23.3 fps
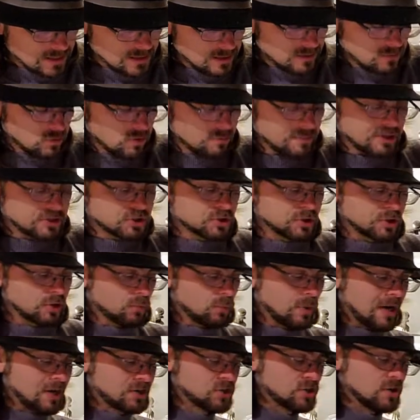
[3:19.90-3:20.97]
You want to make sure you
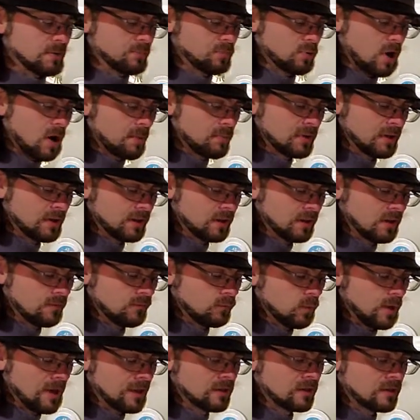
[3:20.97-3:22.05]
ration it properly instead
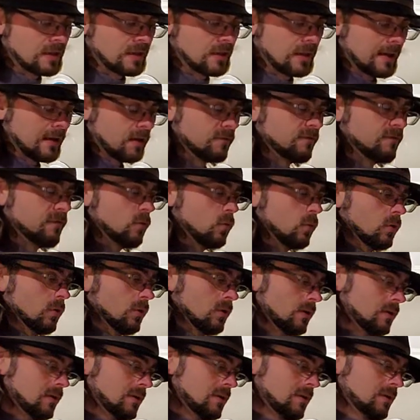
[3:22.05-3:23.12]
of wasting it like a fool.